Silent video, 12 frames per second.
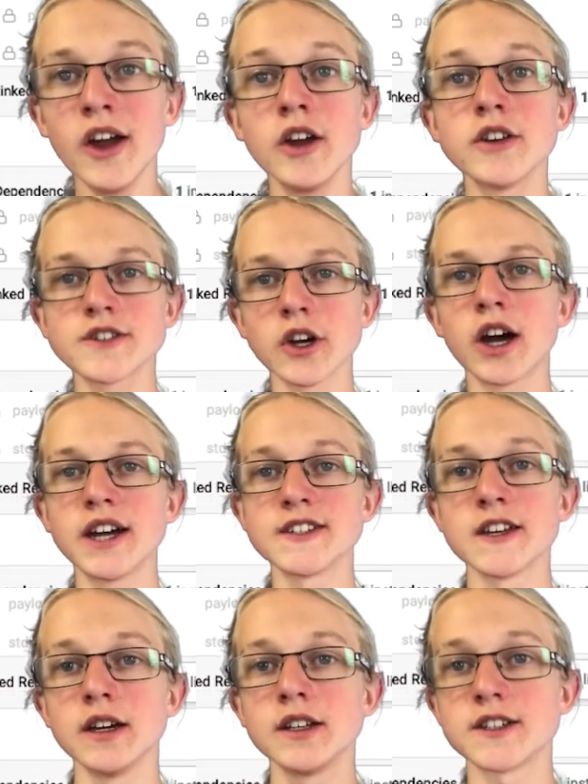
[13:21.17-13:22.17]
So guys,
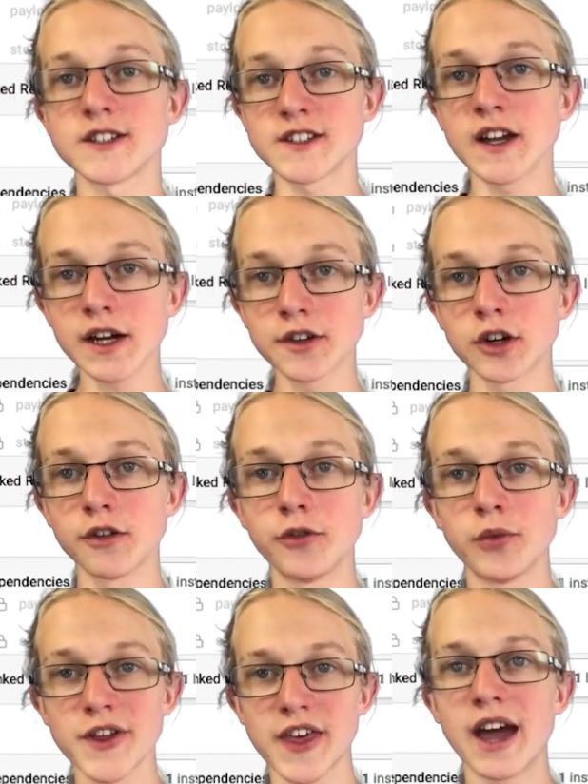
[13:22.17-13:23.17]
to start off
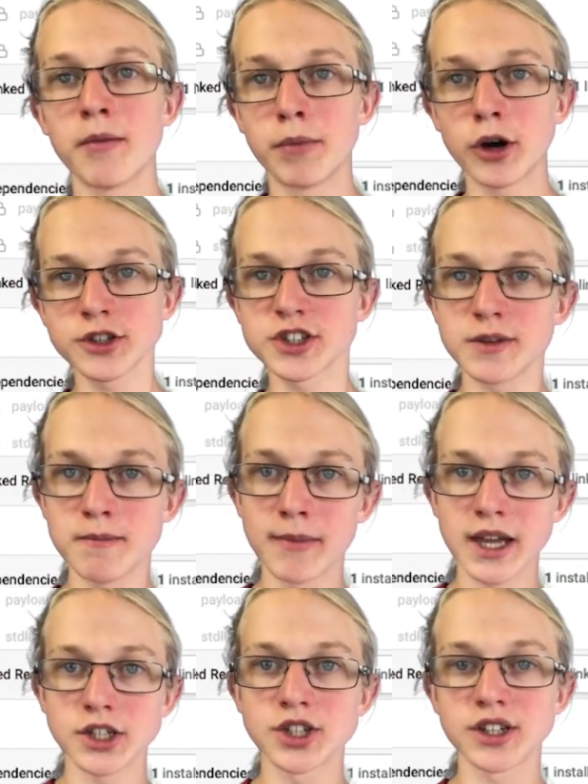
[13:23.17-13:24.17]
with our bot
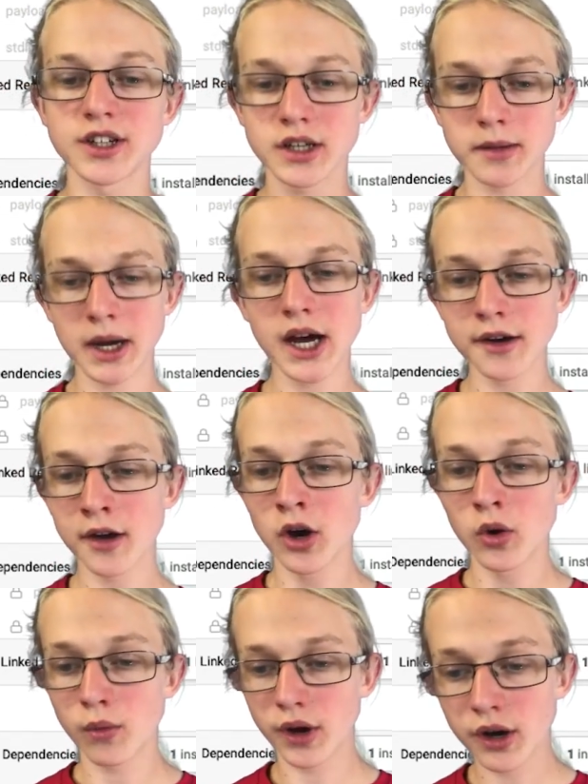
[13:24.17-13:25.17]
mention command,
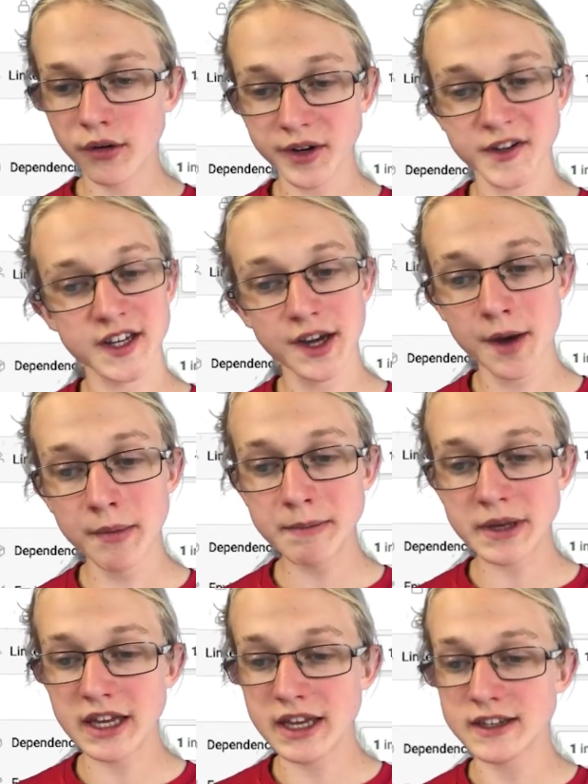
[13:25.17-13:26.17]
we're going to come up
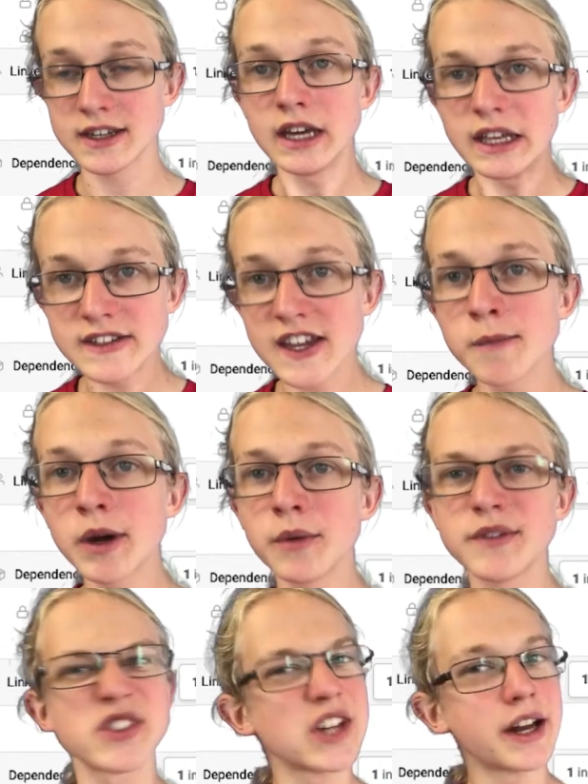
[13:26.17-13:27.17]
here, same way we've
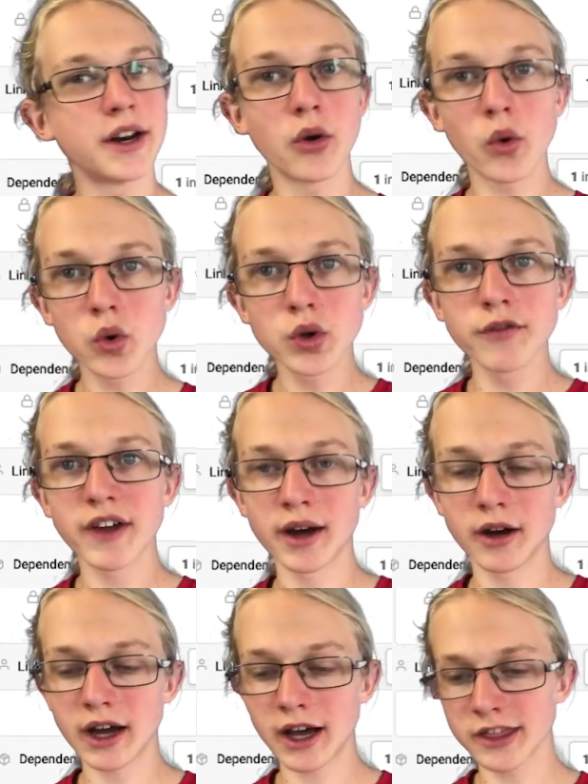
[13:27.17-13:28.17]
started all of
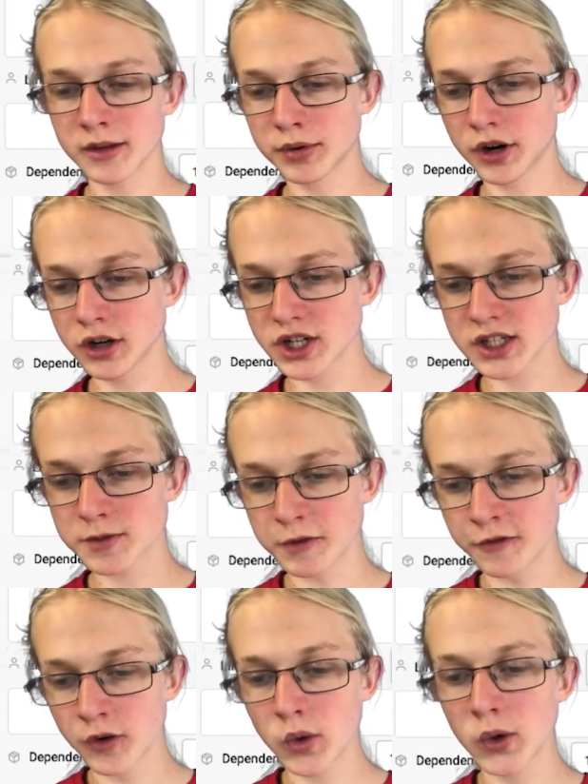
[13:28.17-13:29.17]
our other projects
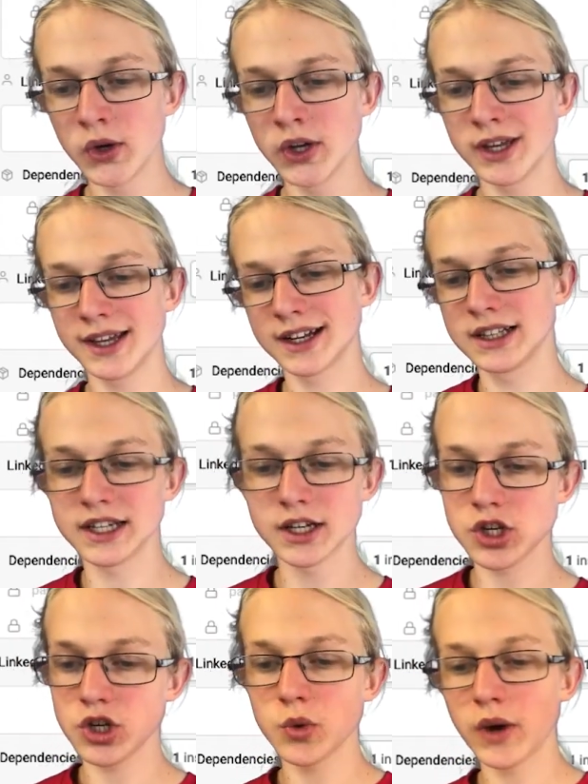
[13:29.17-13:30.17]
before, and click
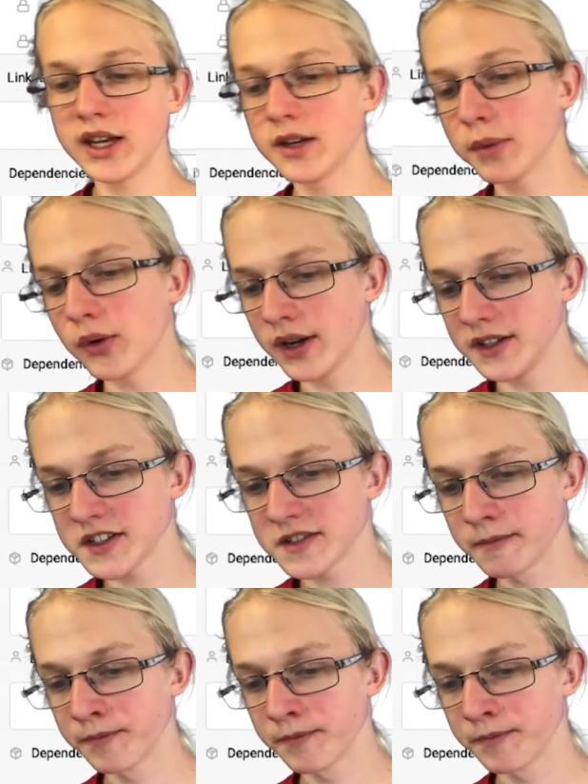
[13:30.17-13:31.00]
new endpoint.